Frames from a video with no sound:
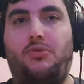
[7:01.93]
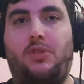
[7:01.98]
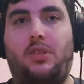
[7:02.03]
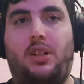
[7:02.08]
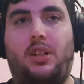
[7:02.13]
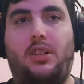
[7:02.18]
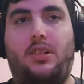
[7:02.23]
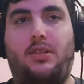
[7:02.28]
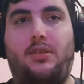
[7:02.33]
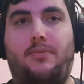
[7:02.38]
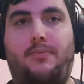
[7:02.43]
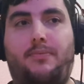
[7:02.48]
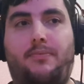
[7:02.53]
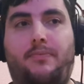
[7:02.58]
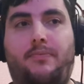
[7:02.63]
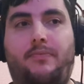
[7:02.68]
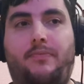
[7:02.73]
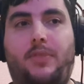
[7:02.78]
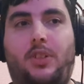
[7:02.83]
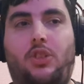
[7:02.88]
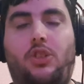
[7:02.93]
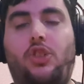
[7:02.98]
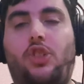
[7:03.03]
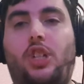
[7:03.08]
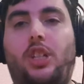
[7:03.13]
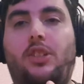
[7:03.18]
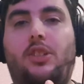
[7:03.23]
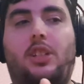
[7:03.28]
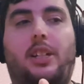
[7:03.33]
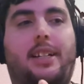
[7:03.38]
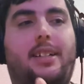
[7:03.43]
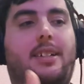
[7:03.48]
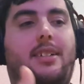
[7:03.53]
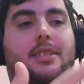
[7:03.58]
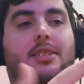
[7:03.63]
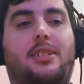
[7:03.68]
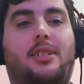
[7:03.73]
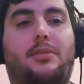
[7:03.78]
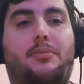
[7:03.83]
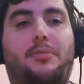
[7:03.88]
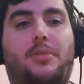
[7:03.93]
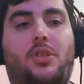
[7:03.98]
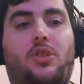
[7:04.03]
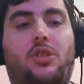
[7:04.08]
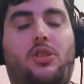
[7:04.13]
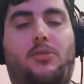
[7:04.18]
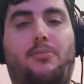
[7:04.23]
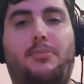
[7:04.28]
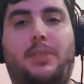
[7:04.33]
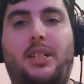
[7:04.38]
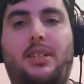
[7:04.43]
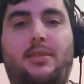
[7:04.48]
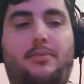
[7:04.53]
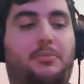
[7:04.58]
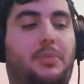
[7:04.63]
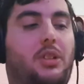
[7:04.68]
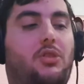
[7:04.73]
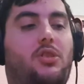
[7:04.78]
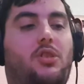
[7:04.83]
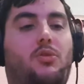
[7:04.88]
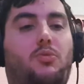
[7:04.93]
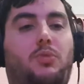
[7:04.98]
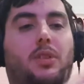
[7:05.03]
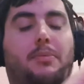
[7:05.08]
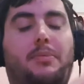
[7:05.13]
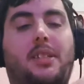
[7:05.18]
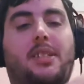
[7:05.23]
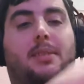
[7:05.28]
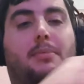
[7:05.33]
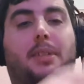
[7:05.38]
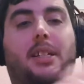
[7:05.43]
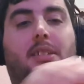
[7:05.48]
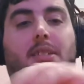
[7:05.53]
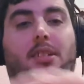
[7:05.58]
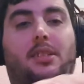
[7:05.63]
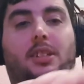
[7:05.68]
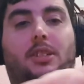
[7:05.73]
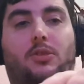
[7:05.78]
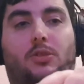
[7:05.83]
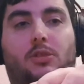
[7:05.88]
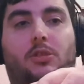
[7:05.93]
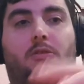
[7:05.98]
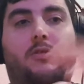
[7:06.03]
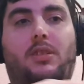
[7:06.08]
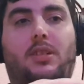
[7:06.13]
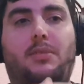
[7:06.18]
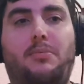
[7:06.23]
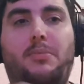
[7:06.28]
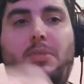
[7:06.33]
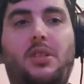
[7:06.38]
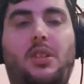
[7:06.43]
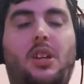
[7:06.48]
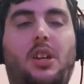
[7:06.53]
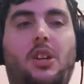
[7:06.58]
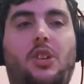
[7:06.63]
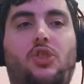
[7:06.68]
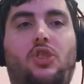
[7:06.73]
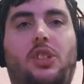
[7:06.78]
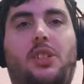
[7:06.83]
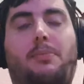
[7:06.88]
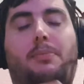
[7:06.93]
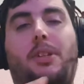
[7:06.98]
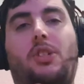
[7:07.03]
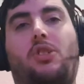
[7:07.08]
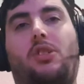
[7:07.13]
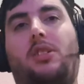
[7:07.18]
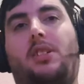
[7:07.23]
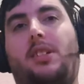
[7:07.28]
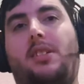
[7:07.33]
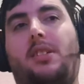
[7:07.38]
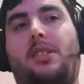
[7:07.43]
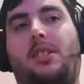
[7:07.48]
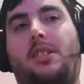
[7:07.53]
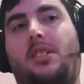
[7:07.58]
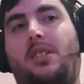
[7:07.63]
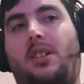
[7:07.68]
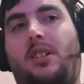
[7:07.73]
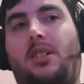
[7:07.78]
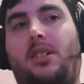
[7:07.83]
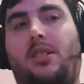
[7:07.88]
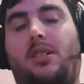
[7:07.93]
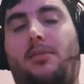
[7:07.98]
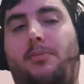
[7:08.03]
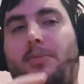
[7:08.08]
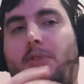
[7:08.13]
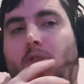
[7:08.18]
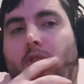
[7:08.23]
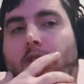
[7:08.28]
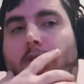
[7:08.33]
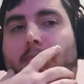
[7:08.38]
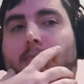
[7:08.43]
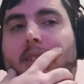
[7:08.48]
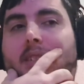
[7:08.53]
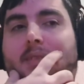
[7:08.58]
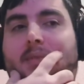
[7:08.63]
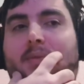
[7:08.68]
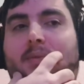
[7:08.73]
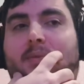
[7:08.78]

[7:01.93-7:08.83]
because she's like unarmed combat, because her weapons are basically on her arms. She specializes in unarmed combat.